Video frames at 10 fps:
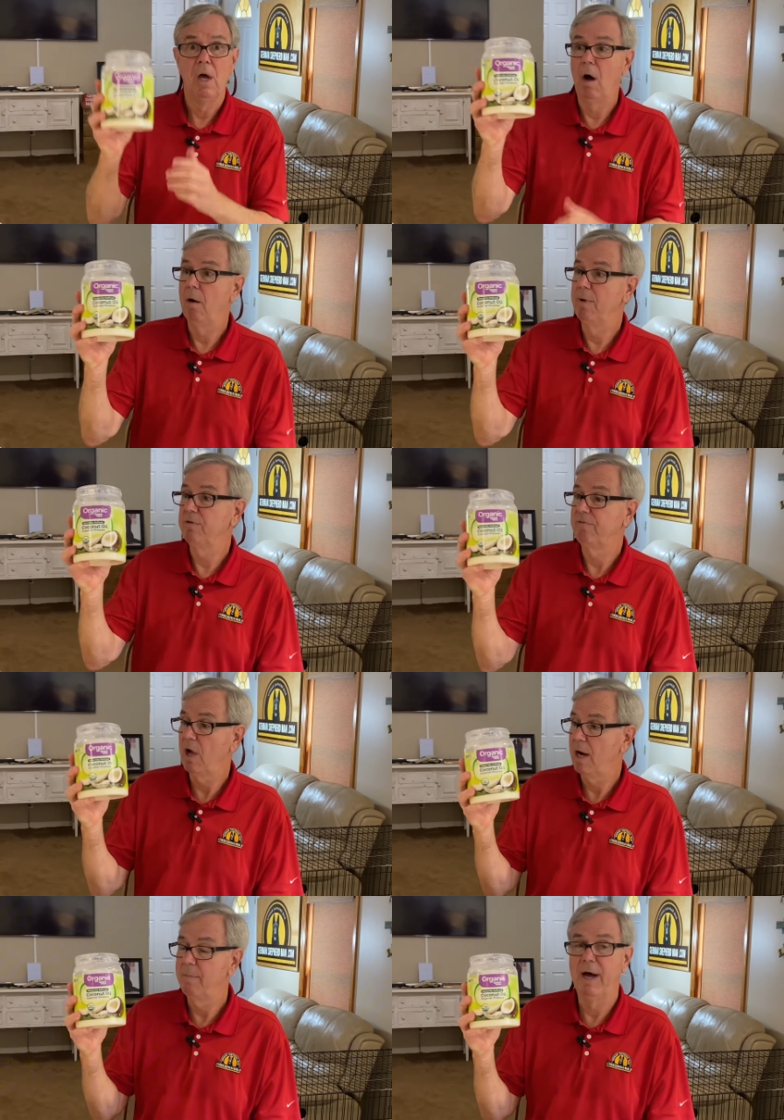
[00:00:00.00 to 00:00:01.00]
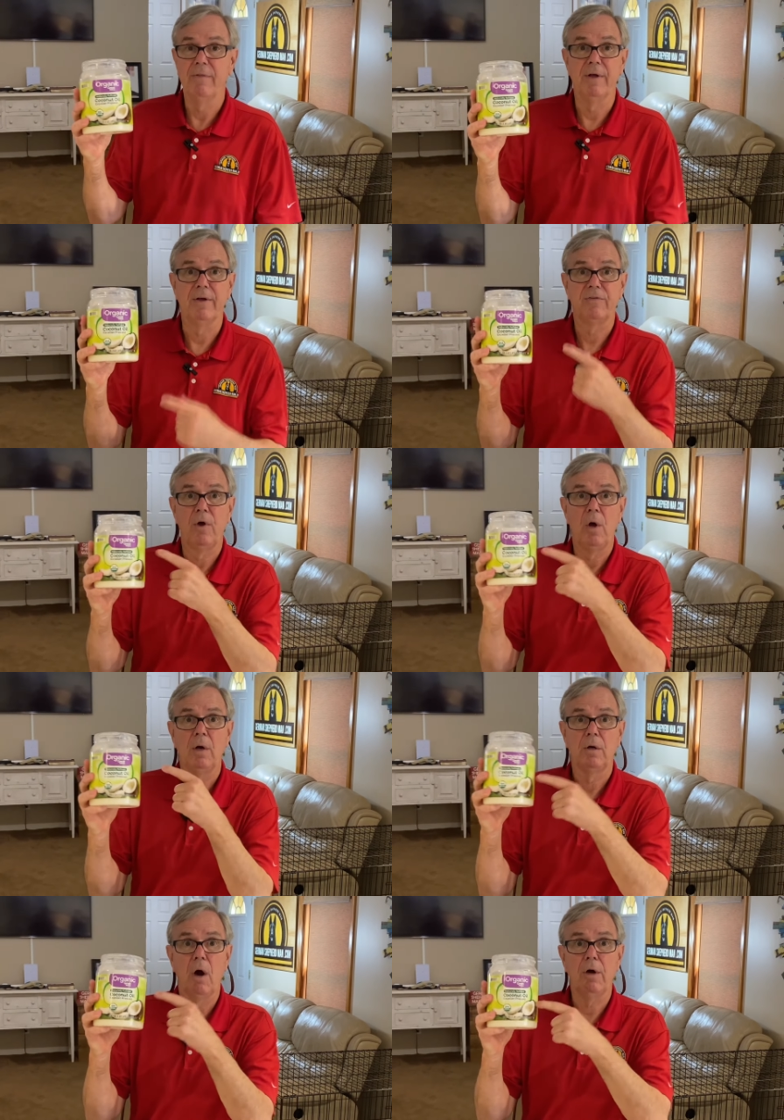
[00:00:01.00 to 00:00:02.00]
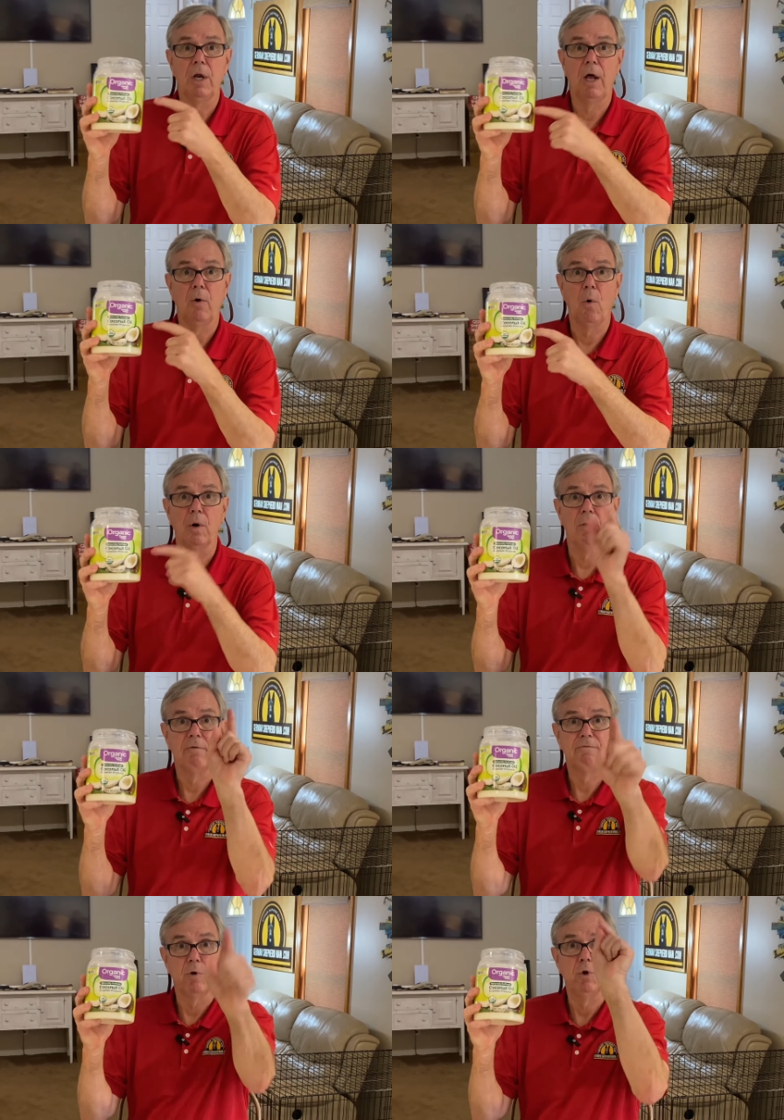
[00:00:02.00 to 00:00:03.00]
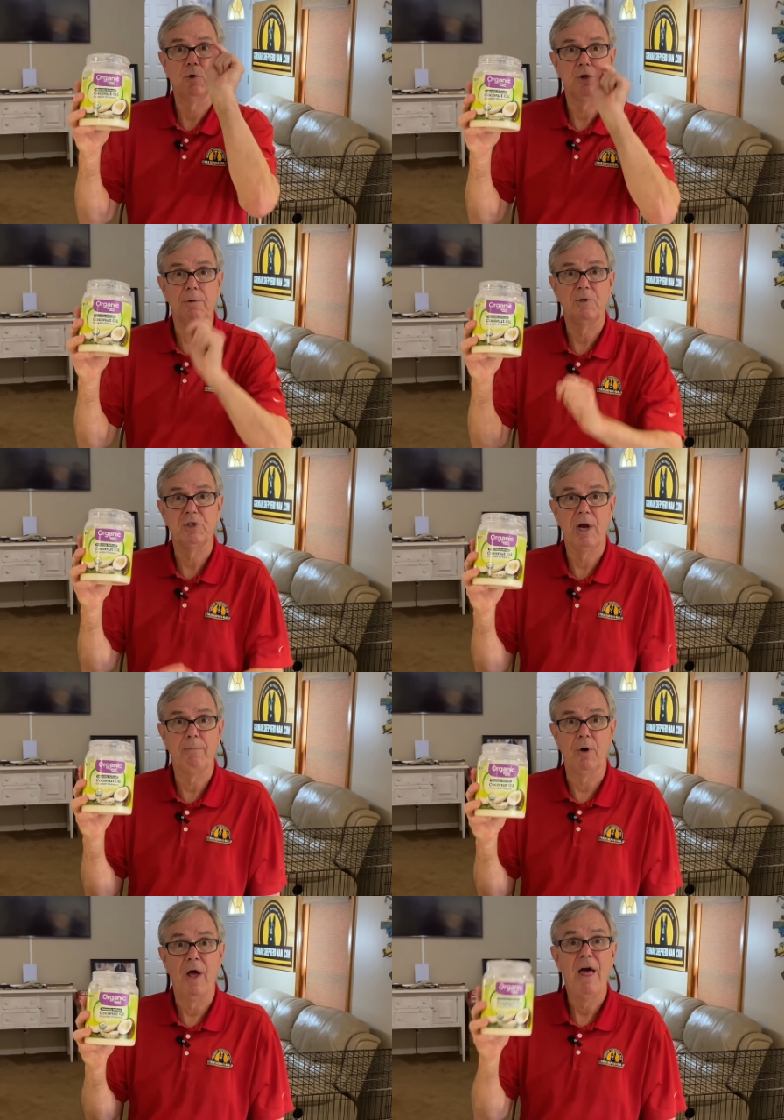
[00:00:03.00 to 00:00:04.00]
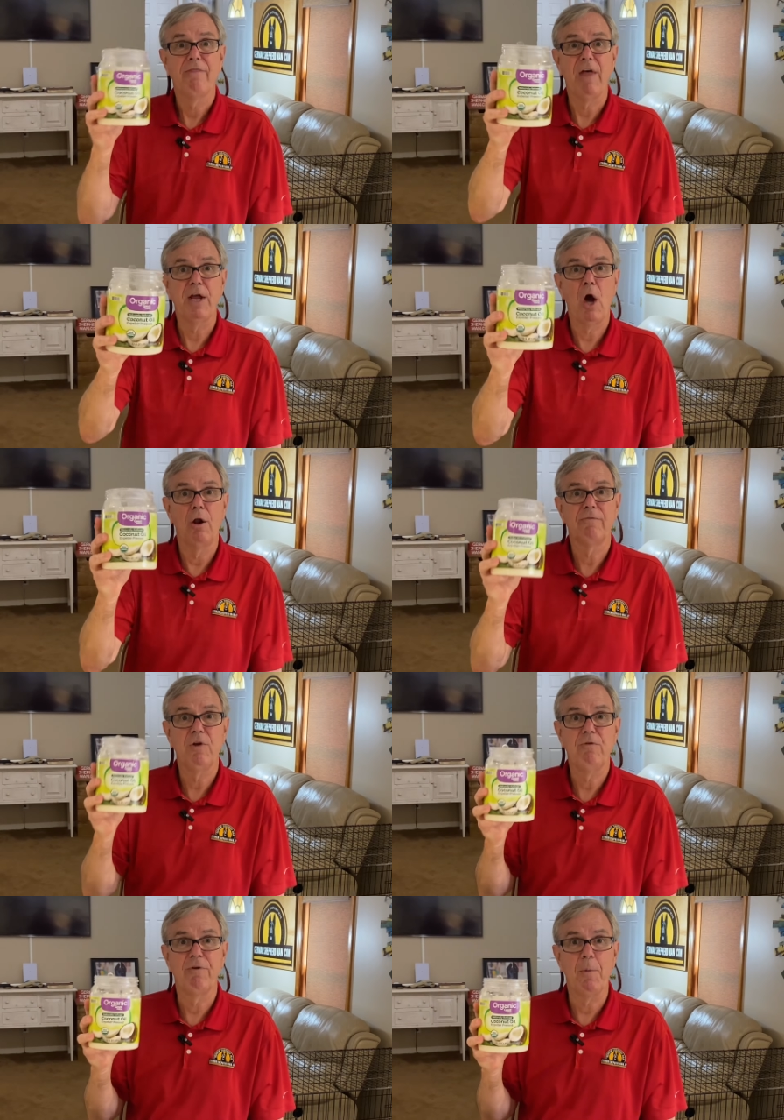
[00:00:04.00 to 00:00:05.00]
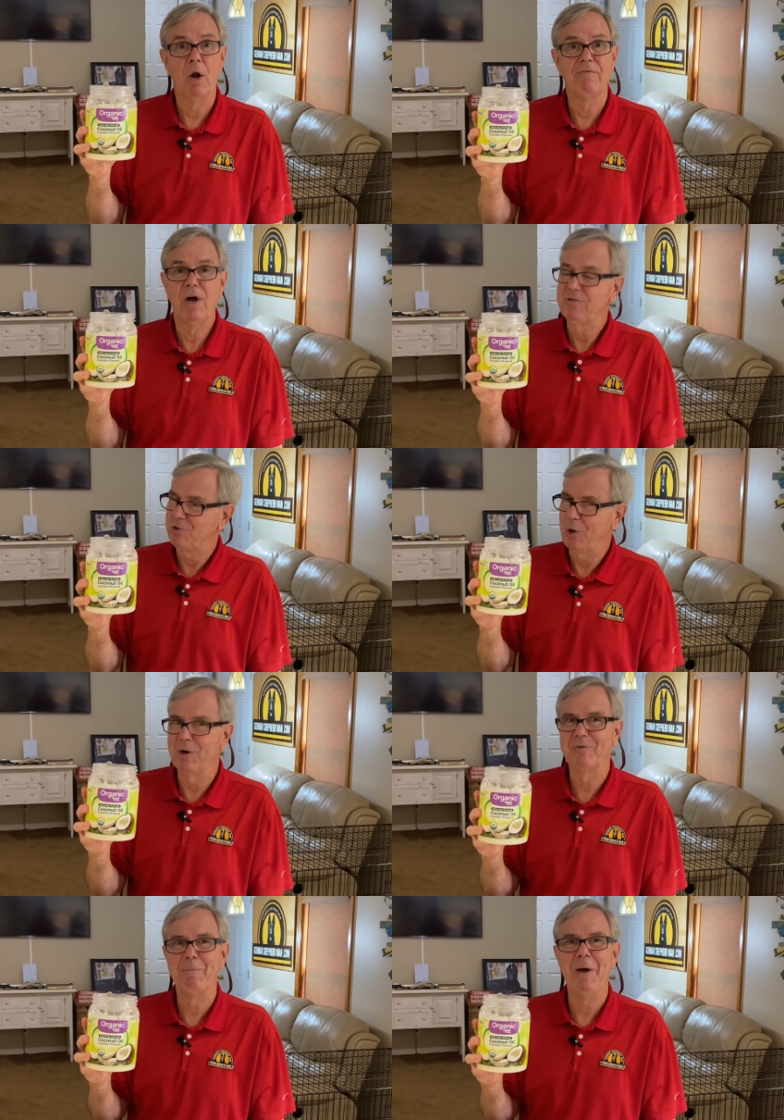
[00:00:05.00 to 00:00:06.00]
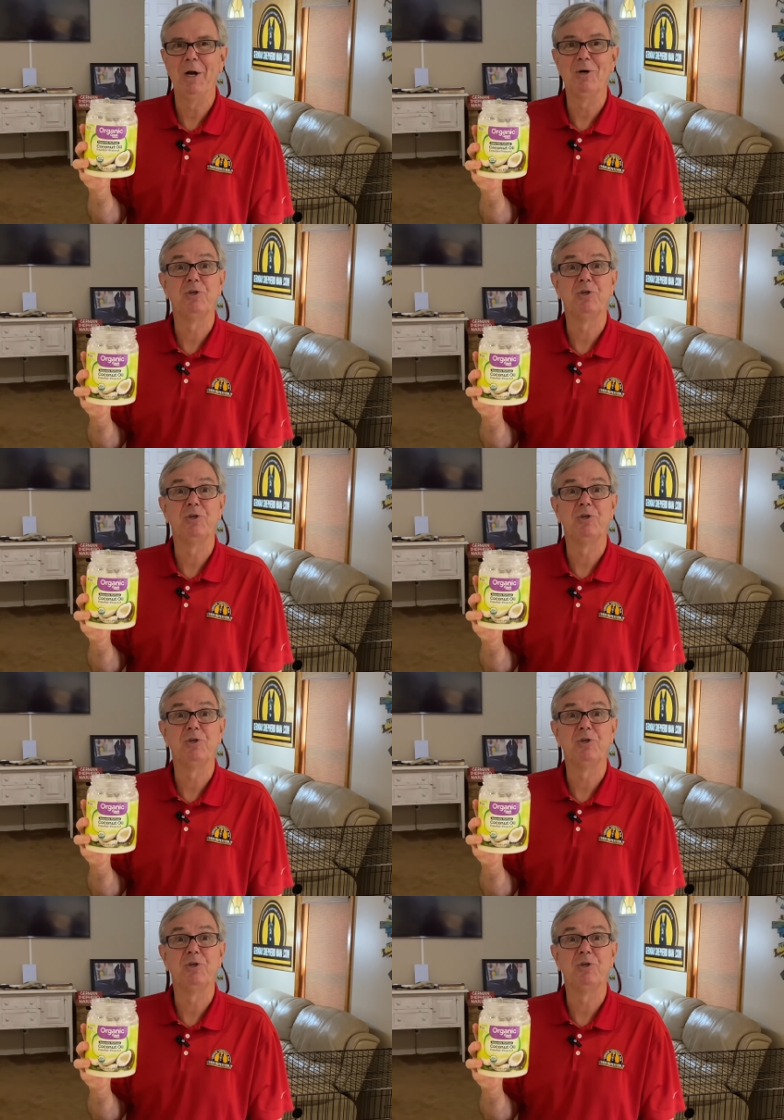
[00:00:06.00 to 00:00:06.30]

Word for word: Almost forgot about this. Coconut oil for your German Shepherd. Thank all of you from all of us, Charles Miller,